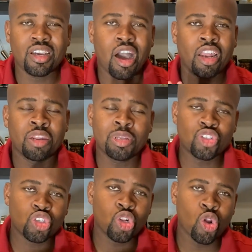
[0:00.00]
a little bit
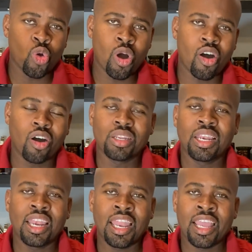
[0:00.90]
slower on the
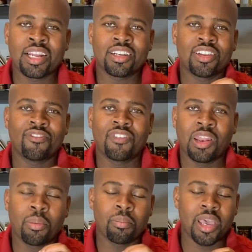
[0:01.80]
leg
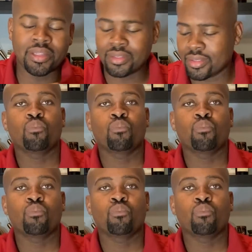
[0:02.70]
development.